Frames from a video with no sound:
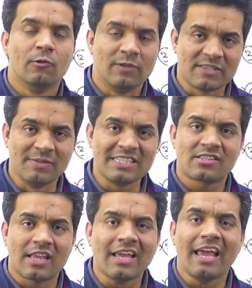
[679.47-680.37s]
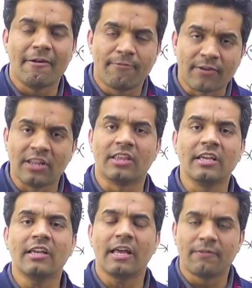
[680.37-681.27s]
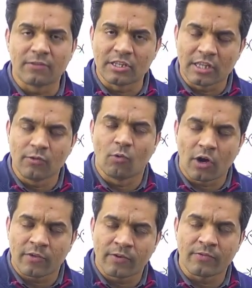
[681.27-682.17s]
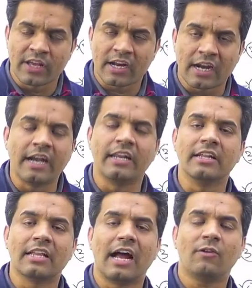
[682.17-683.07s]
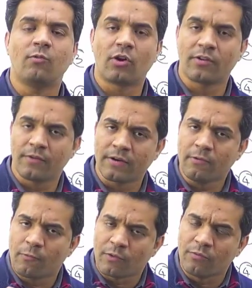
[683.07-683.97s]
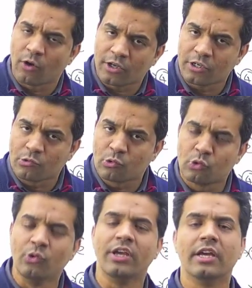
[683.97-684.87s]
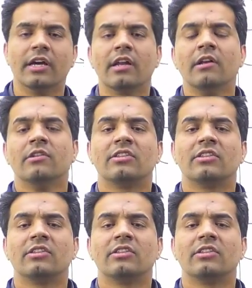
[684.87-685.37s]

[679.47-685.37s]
Which means that everything, whatever we are writing, that whatever we wanted to do here,